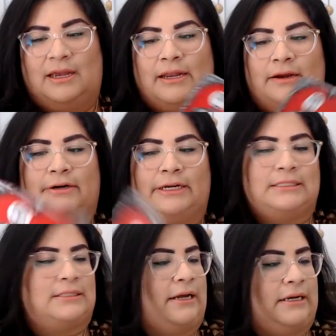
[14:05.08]
an
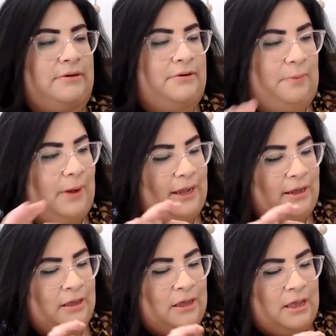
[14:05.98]
Aries sign. I don't know why
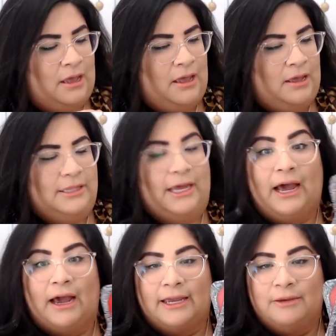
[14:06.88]
the
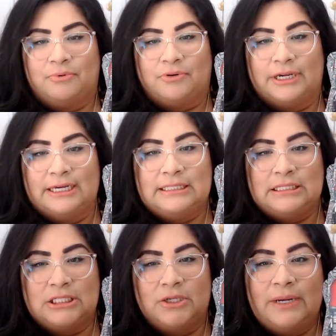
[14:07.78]
high
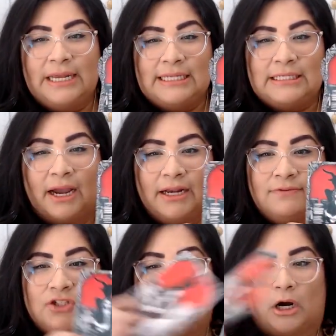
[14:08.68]
priest. So it is kind
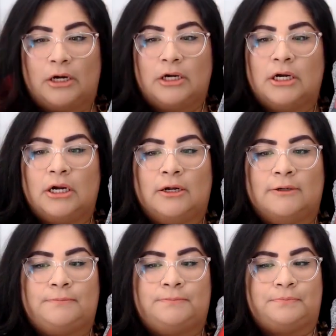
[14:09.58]
of dark.
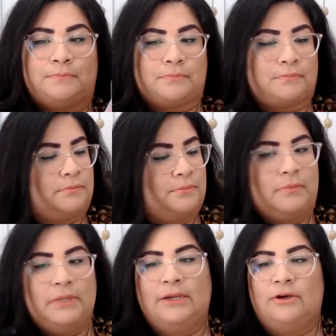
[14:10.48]

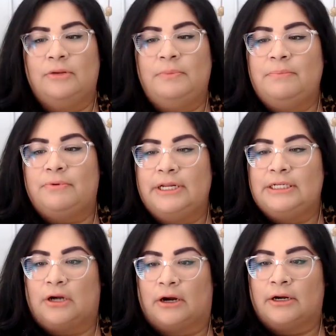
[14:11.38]
It could be pretty
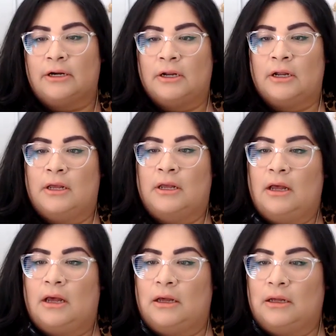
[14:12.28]
dark.
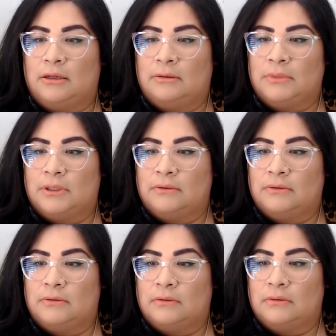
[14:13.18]
Um,
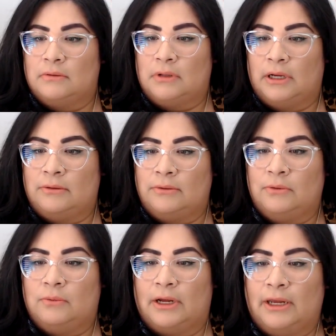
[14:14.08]
I don't
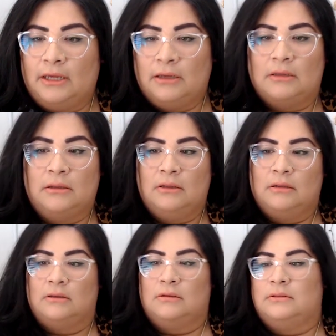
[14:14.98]
know why.
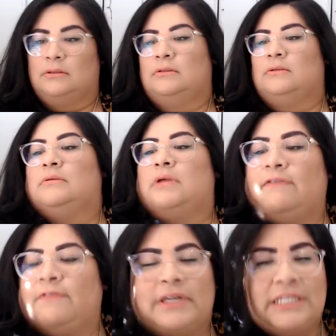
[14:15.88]
I
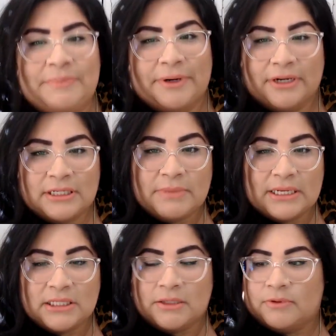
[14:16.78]
feel like spirit is
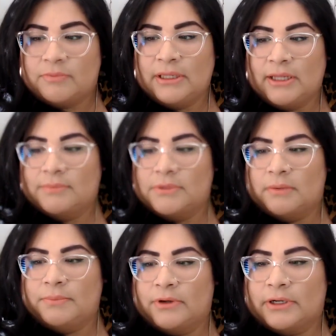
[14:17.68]
messing with my
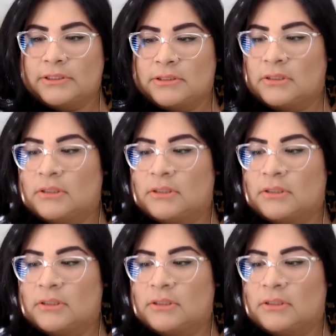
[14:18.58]
laptop, you guys.